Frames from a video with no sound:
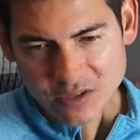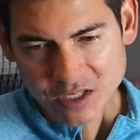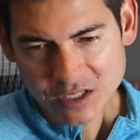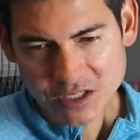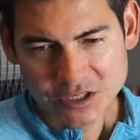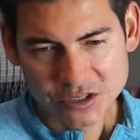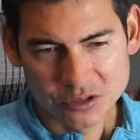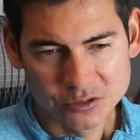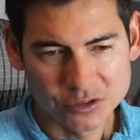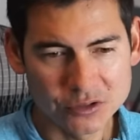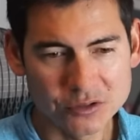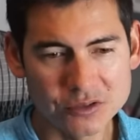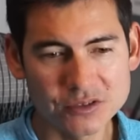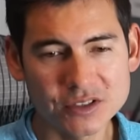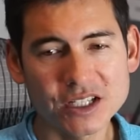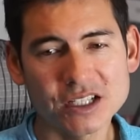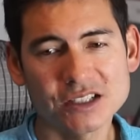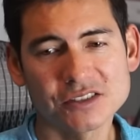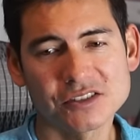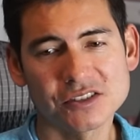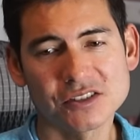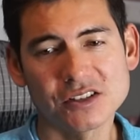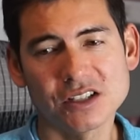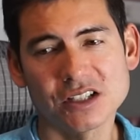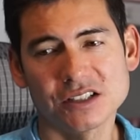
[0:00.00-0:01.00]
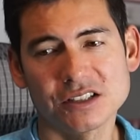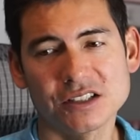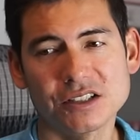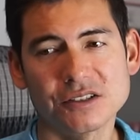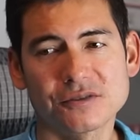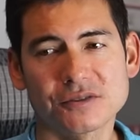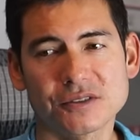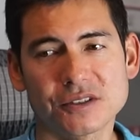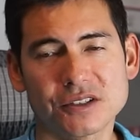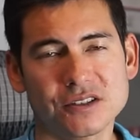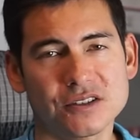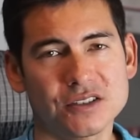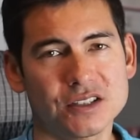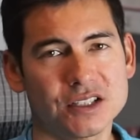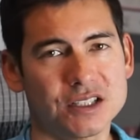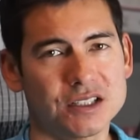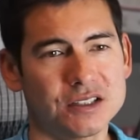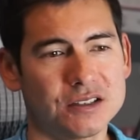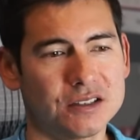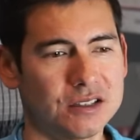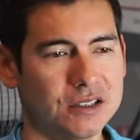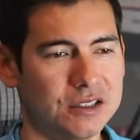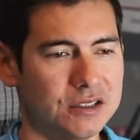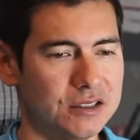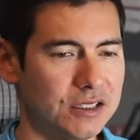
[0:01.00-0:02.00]
you know, doing that's a lot different
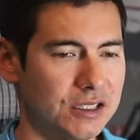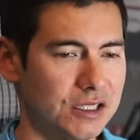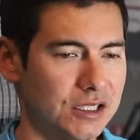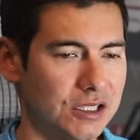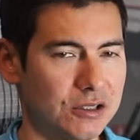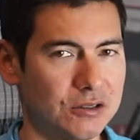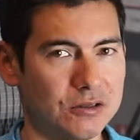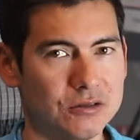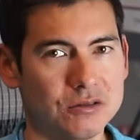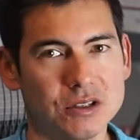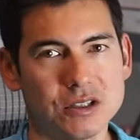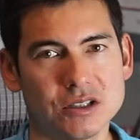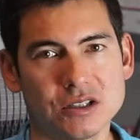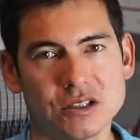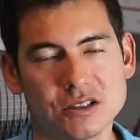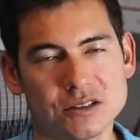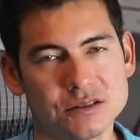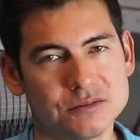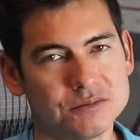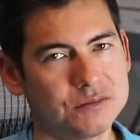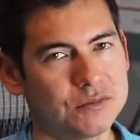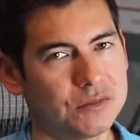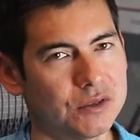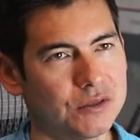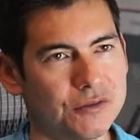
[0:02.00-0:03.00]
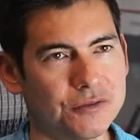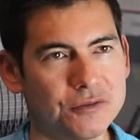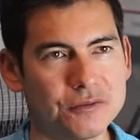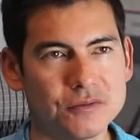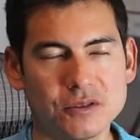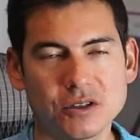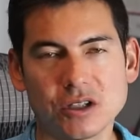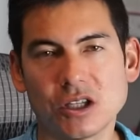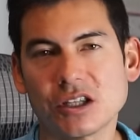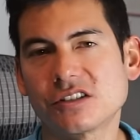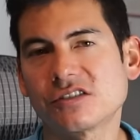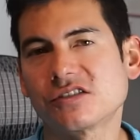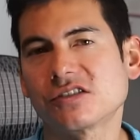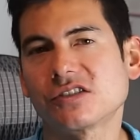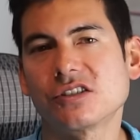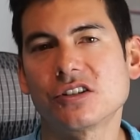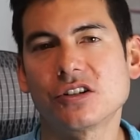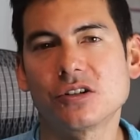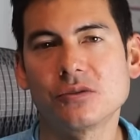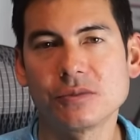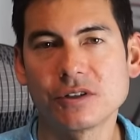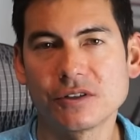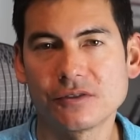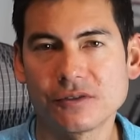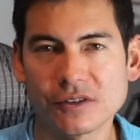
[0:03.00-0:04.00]
than, you know, Lake
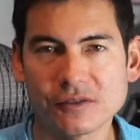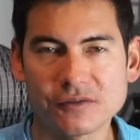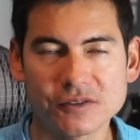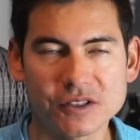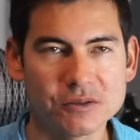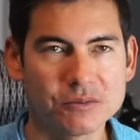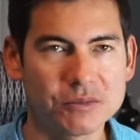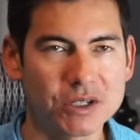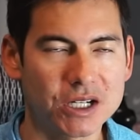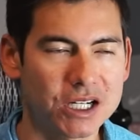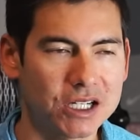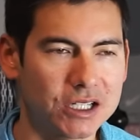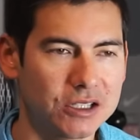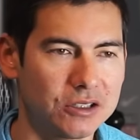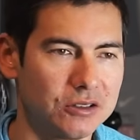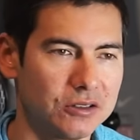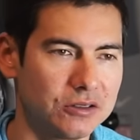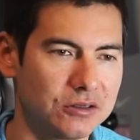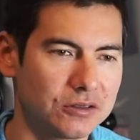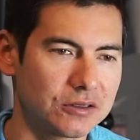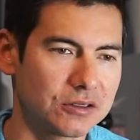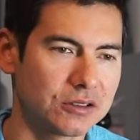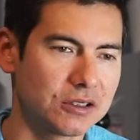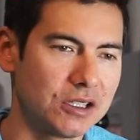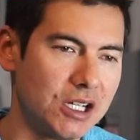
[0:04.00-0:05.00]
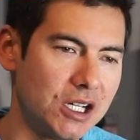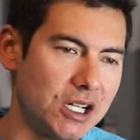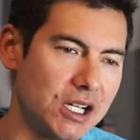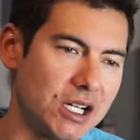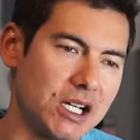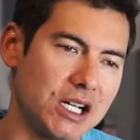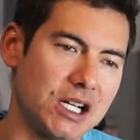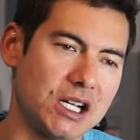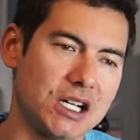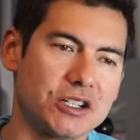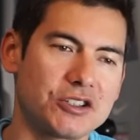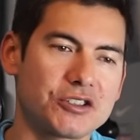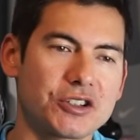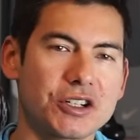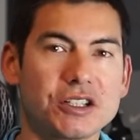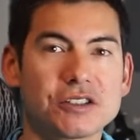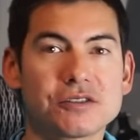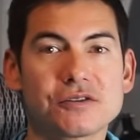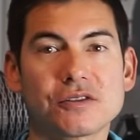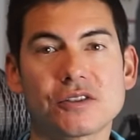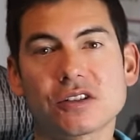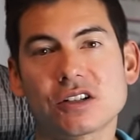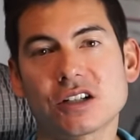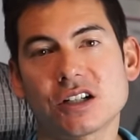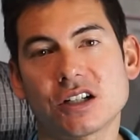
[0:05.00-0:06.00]
Sonoma 50 mile or
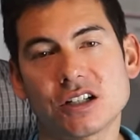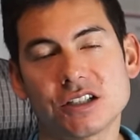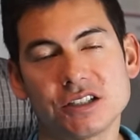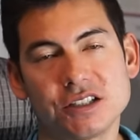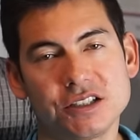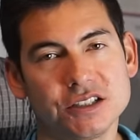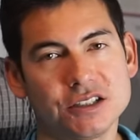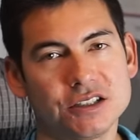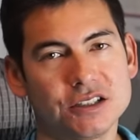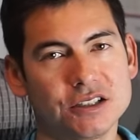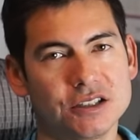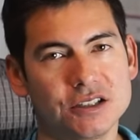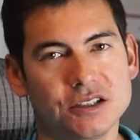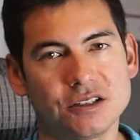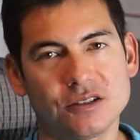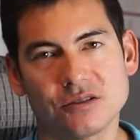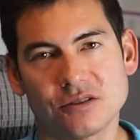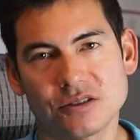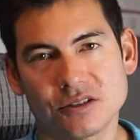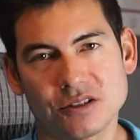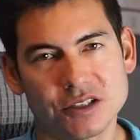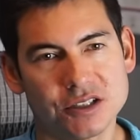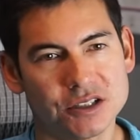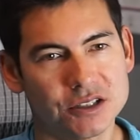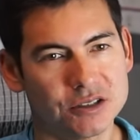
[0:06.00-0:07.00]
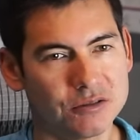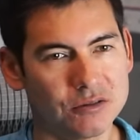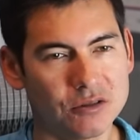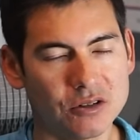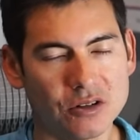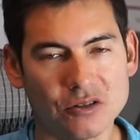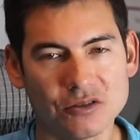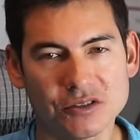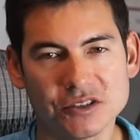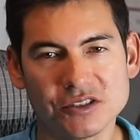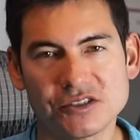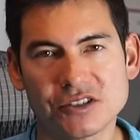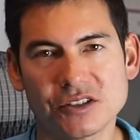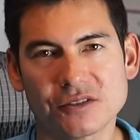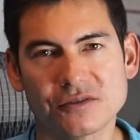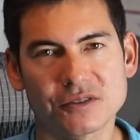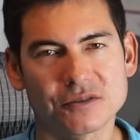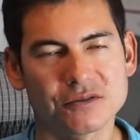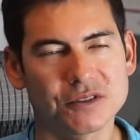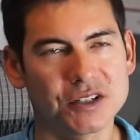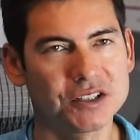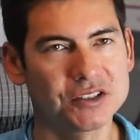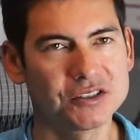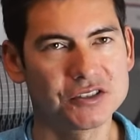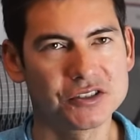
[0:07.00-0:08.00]
Transvolcania, or, you know, all these
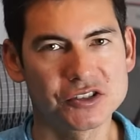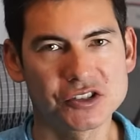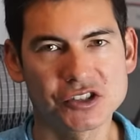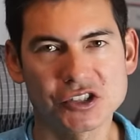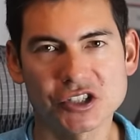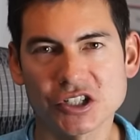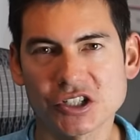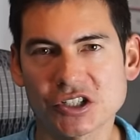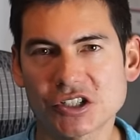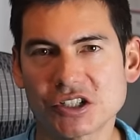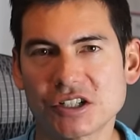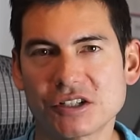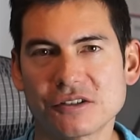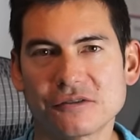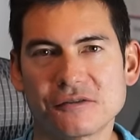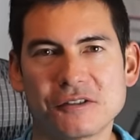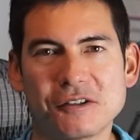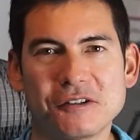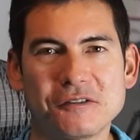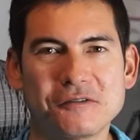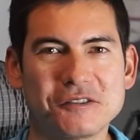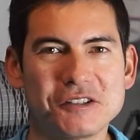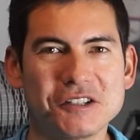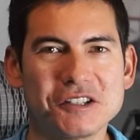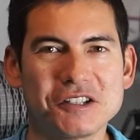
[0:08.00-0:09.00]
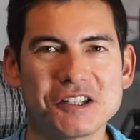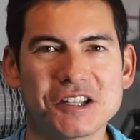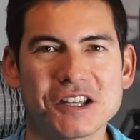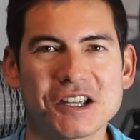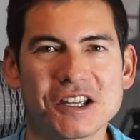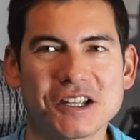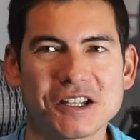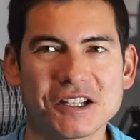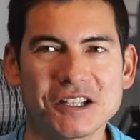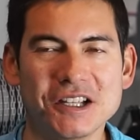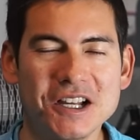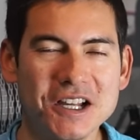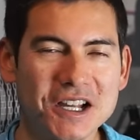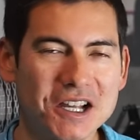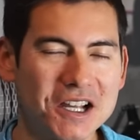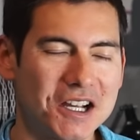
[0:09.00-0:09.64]
different races, Chuckanut 50K.